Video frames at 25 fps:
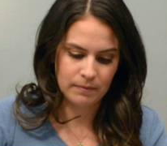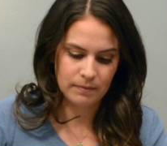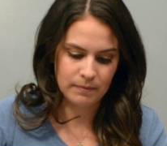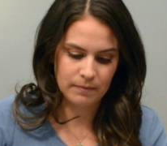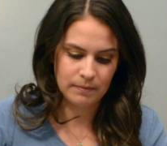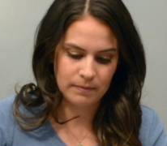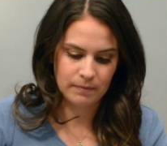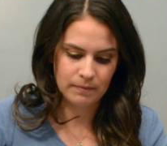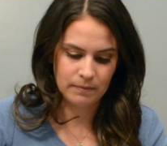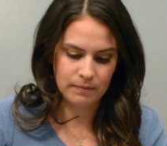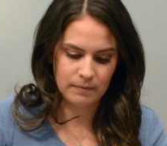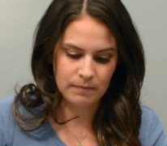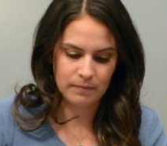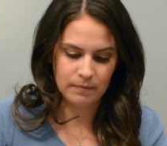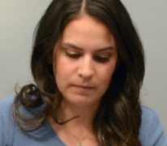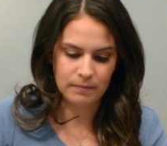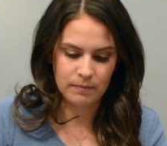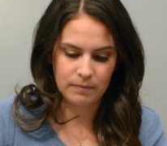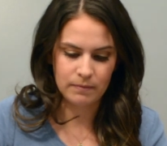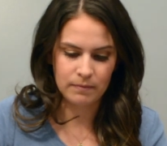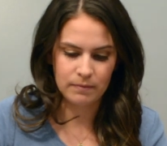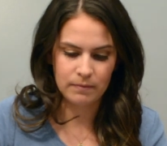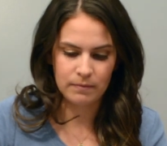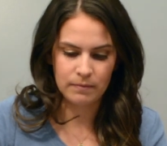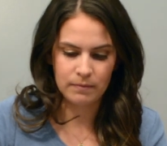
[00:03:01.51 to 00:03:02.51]

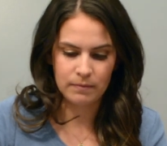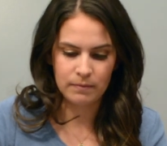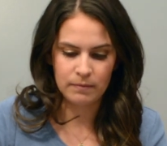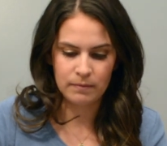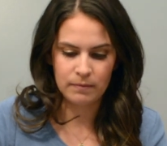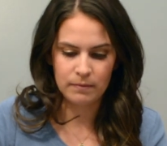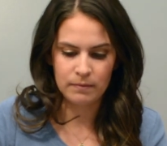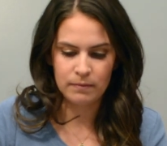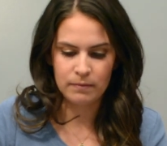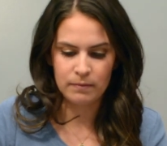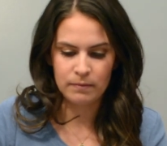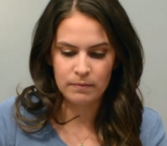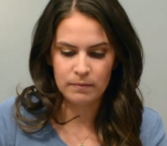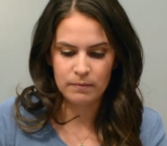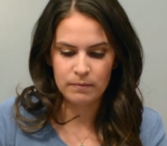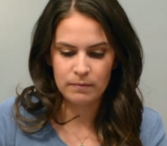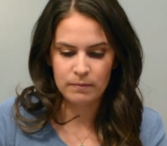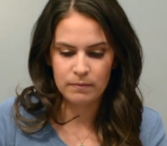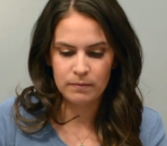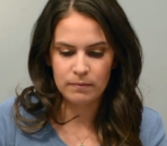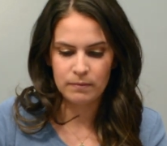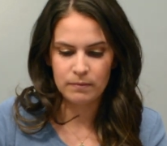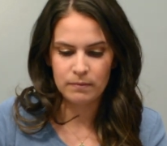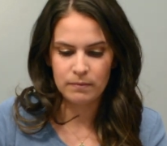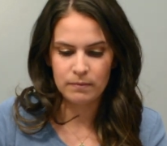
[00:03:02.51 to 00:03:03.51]

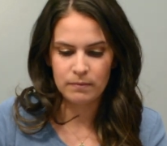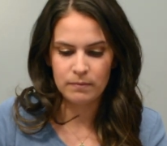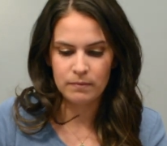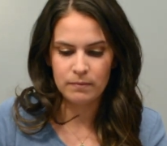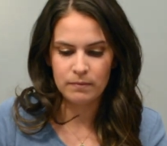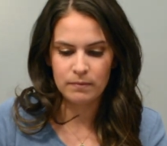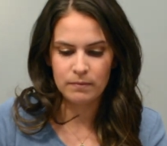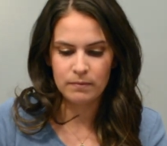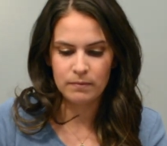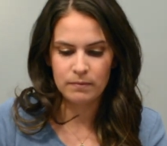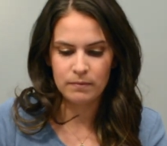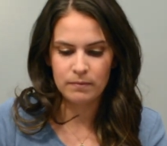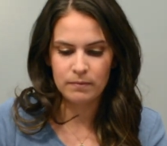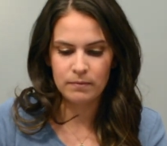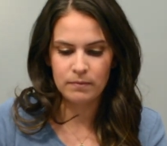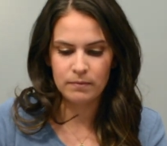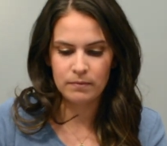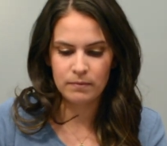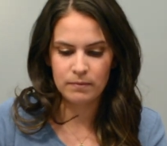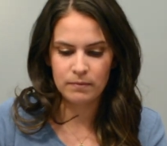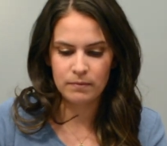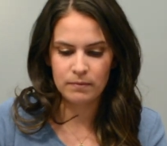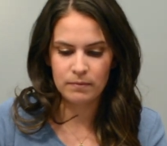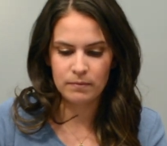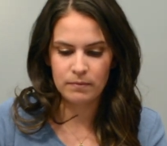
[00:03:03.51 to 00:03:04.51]

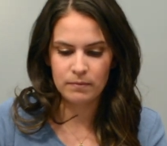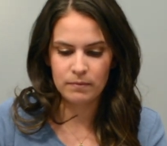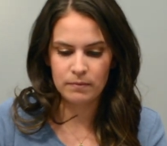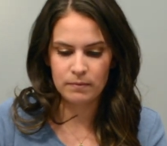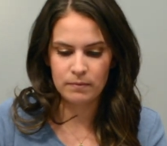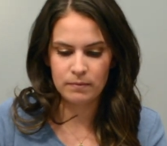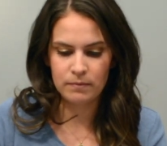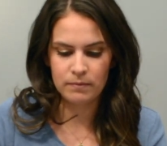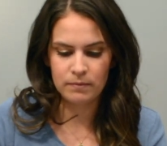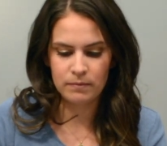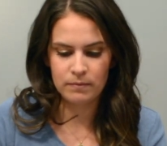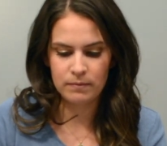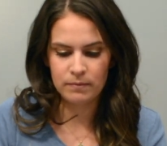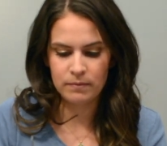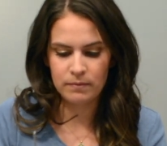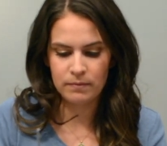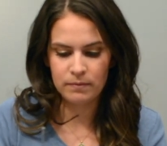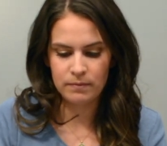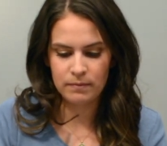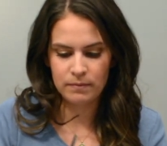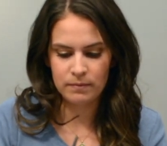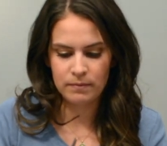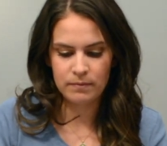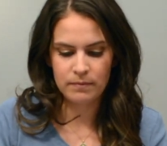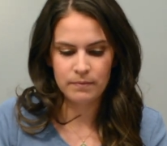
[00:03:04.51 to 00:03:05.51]

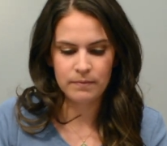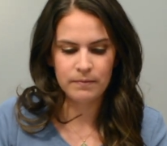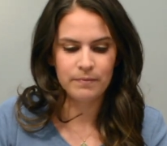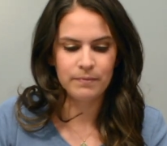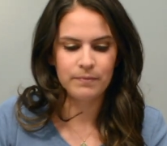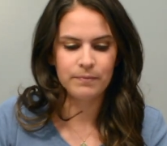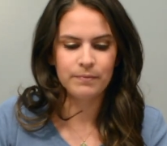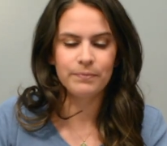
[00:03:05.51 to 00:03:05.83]
Nothing is said.